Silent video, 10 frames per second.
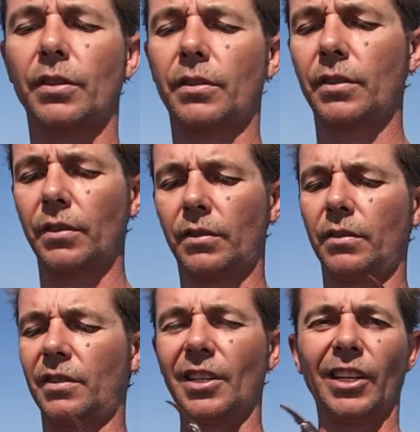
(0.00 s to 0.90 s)
It's this
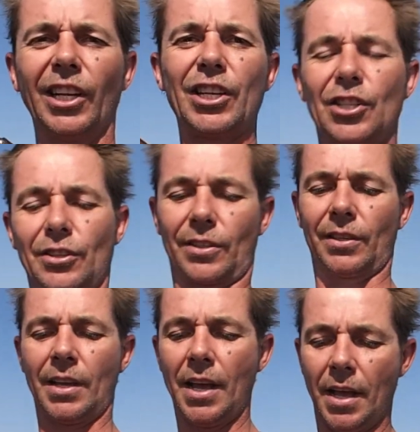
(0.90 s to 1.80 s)
delicious
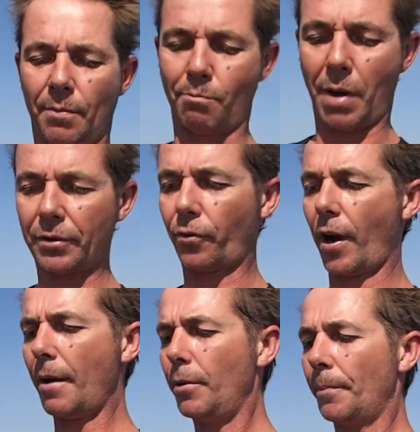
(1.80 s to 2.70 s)
mud crab.